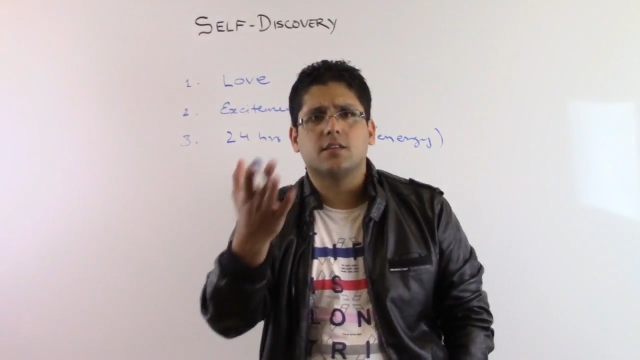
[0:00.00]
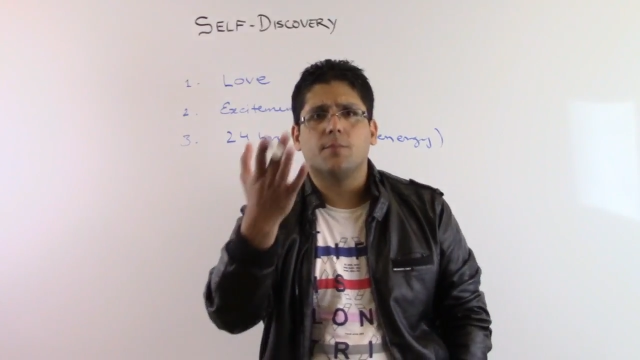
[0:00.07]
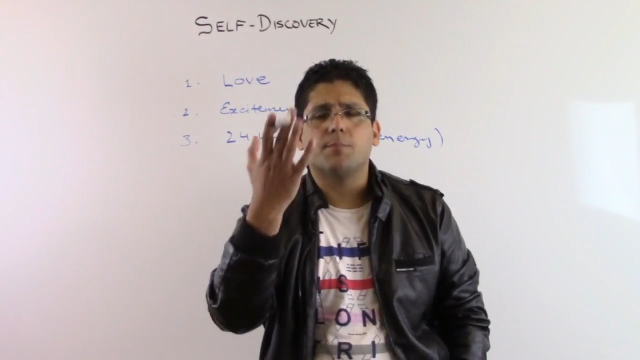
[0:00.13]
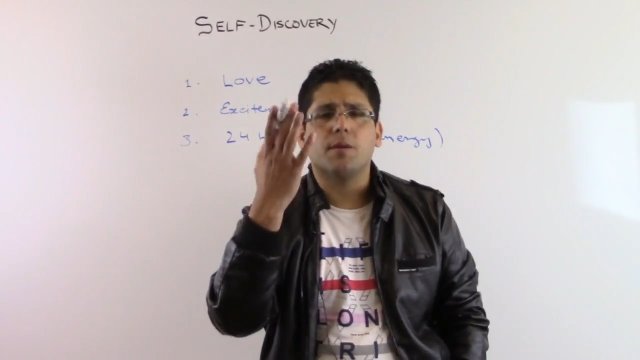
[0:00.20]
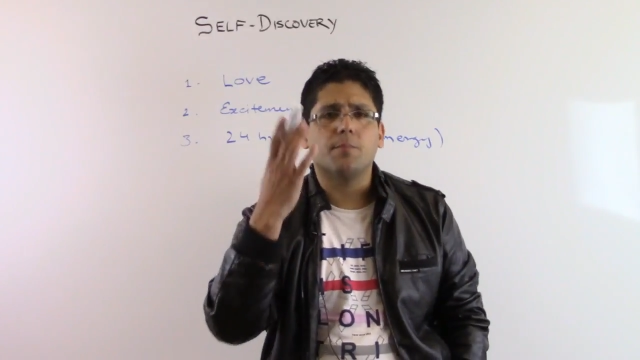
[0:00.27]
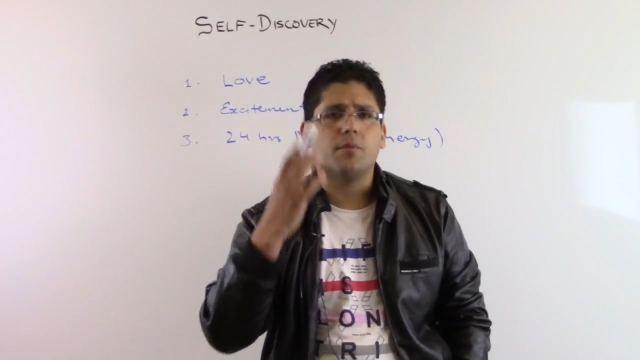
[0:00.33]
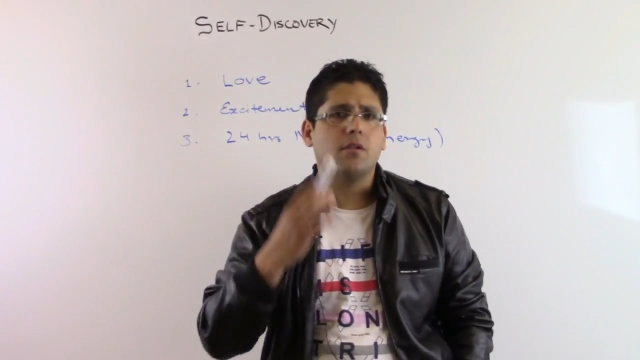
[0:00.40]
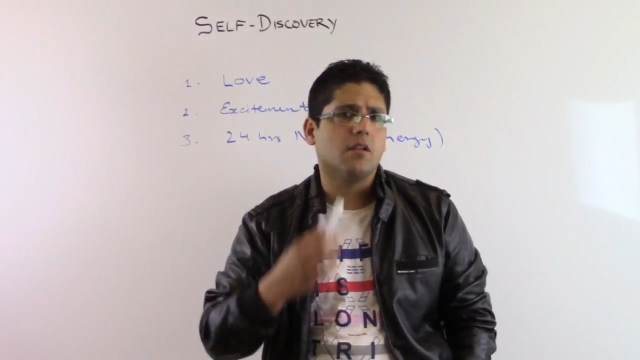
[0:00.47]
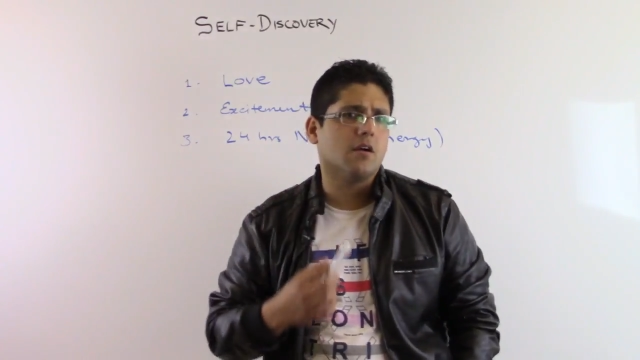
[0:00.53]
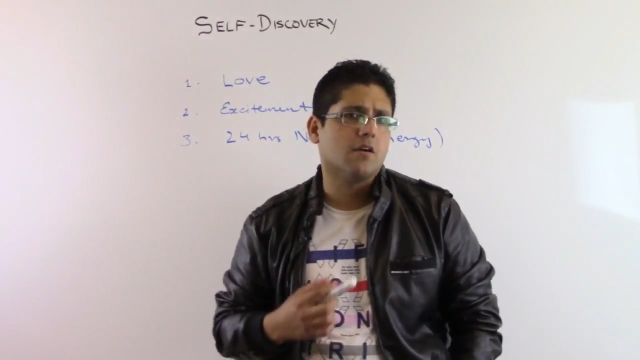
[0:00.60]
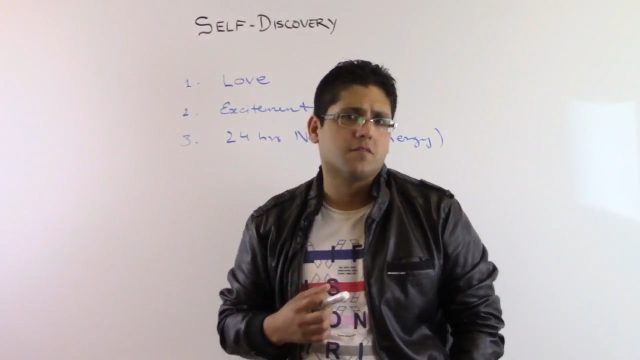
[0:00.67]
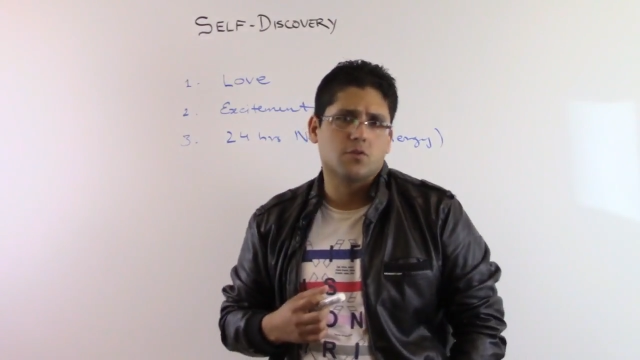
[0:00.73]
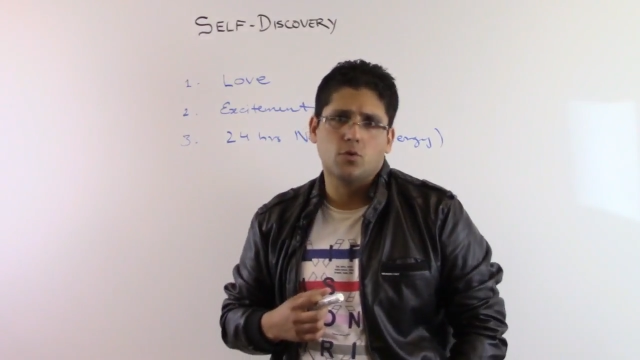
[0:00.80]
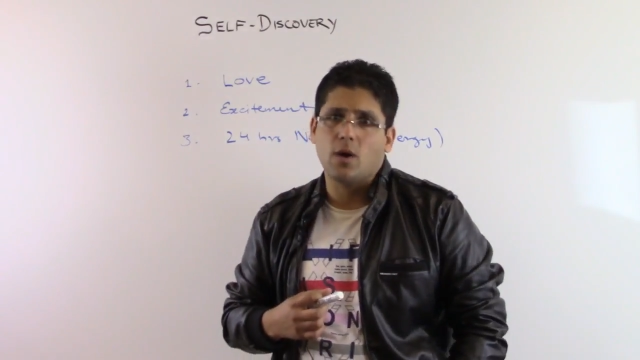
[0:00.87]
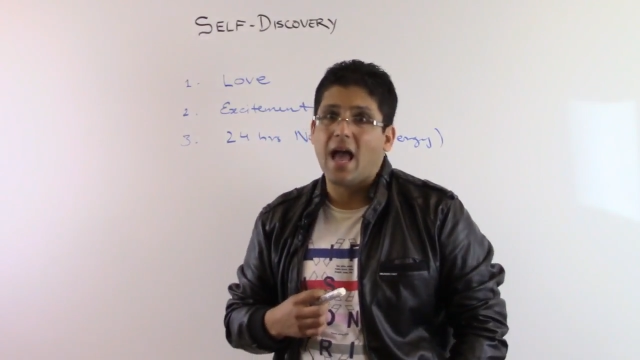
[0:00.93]
Some people
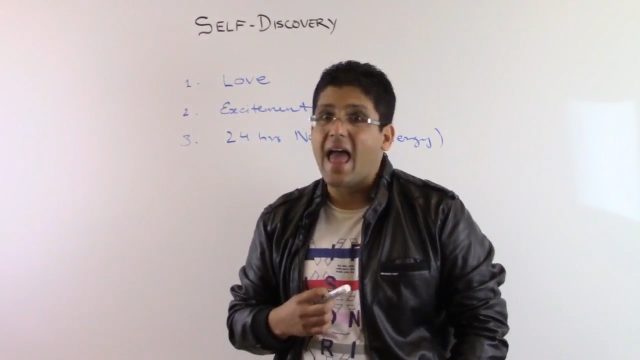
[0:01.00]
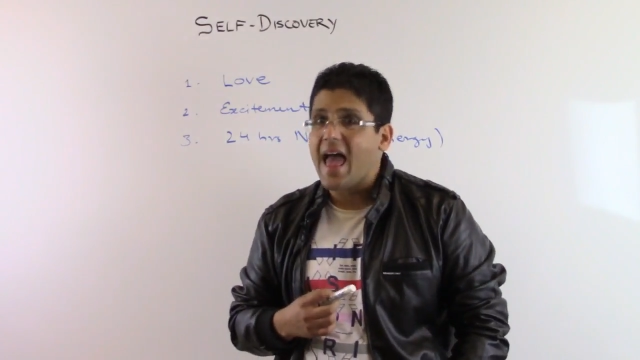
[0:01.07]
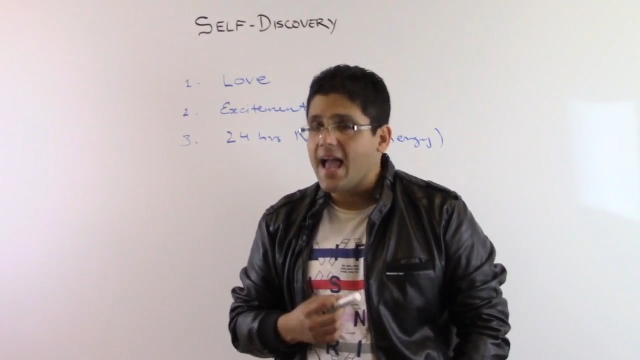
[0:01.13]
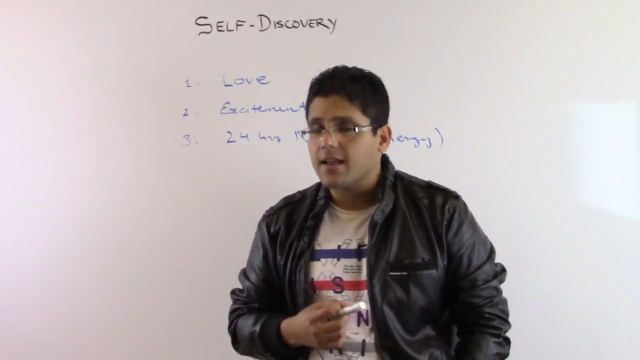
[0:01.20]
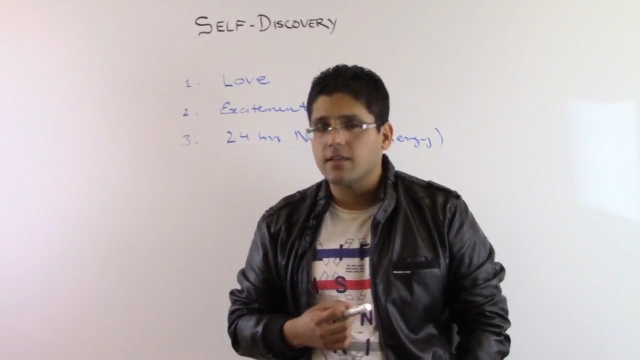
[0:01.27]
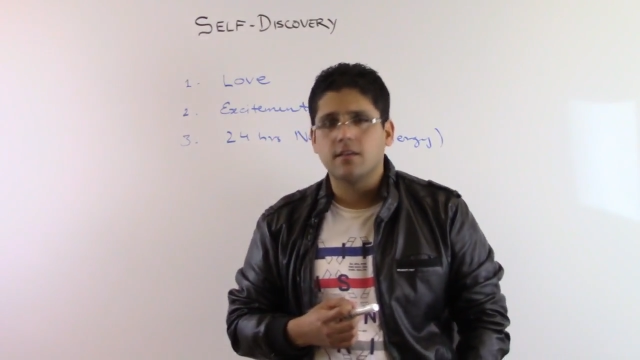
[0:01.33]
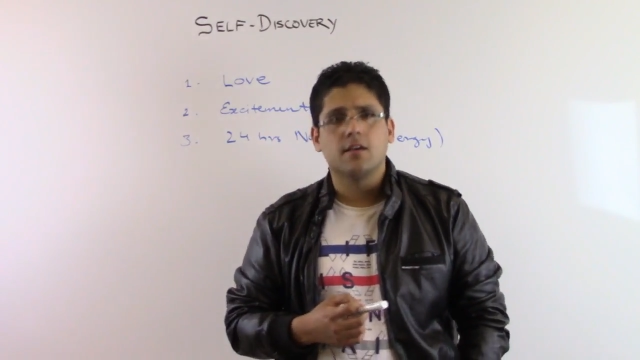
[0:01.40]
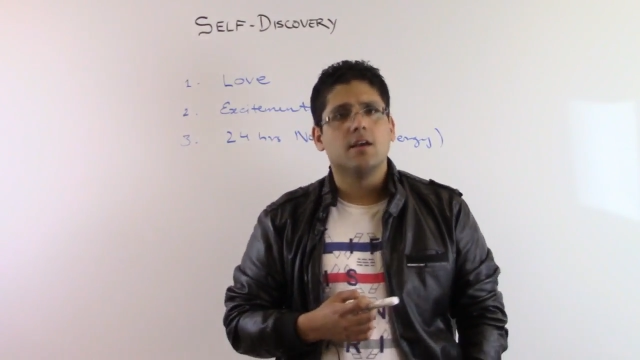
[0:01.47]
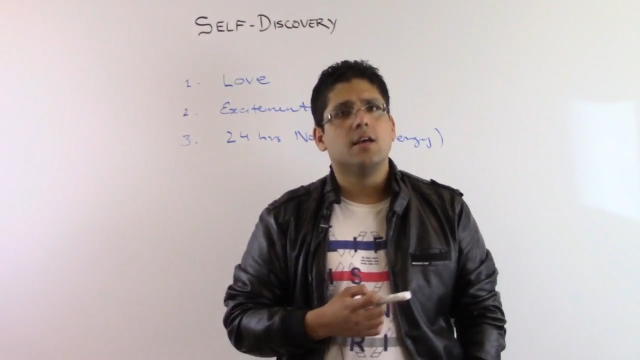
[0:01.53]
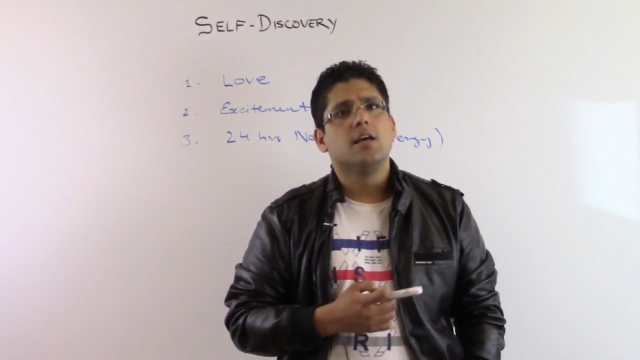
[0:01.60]
love to act.